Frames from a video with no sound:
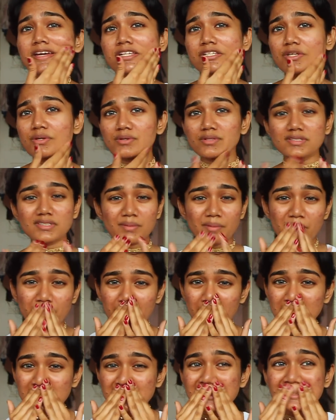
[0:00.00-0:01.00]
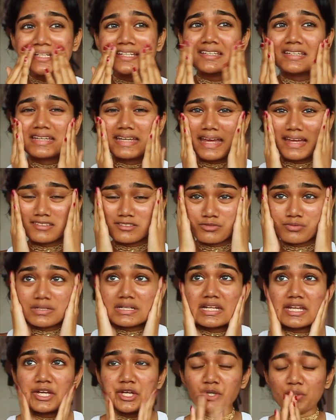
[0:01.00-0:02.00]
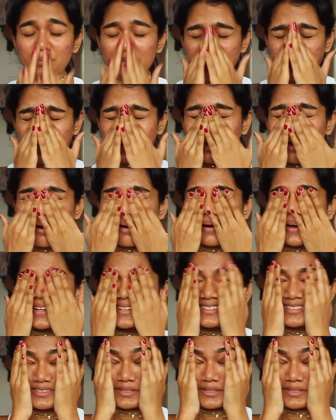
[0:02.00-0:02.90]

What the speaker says: during the summer months it gets really humid and hot,